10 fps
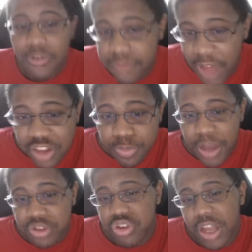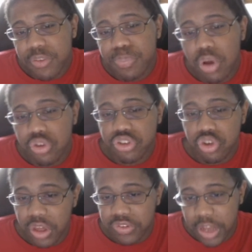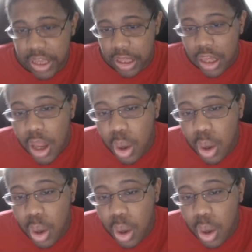Flashback to Nancy Pelosi in 2008.